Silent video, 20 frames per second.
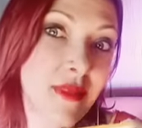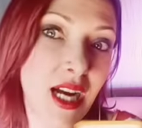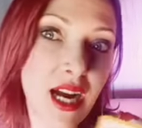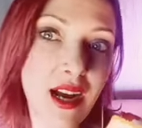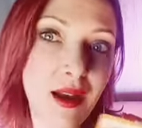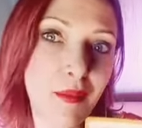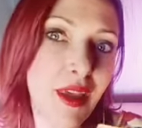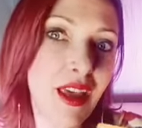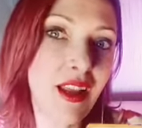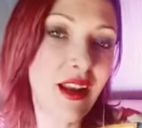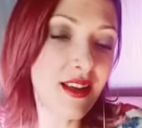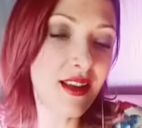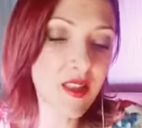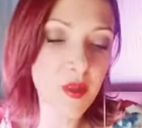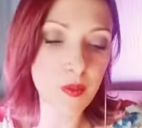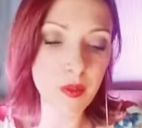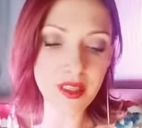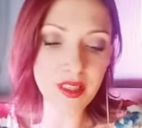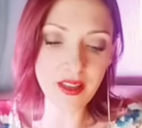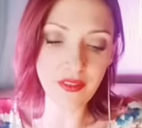I'm getting
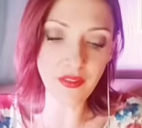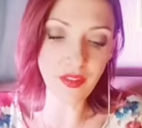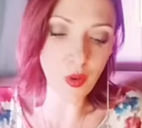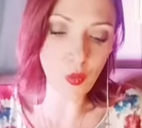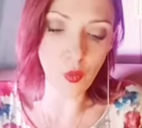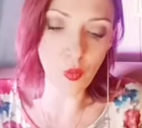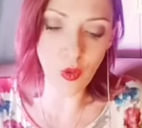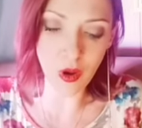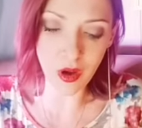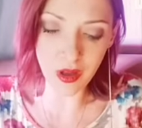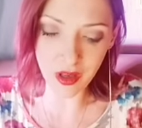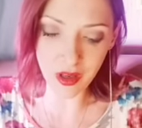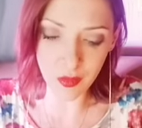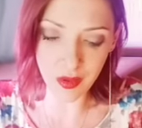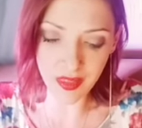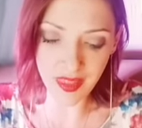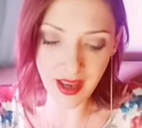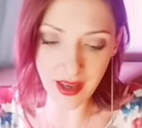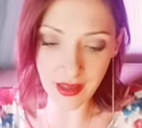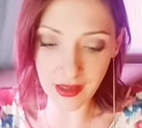specific water
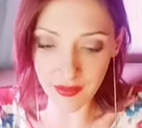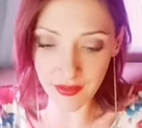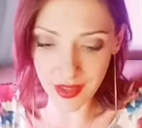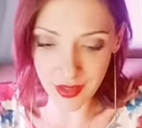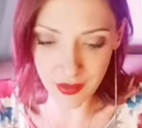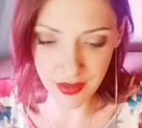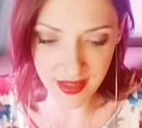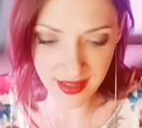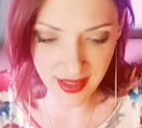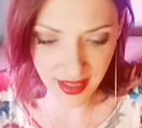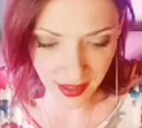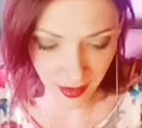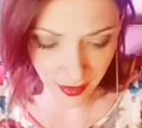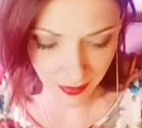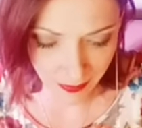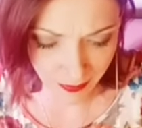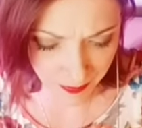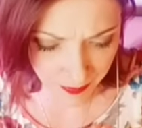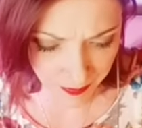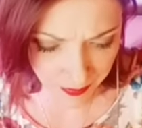with that, even though it's like
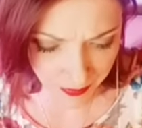a,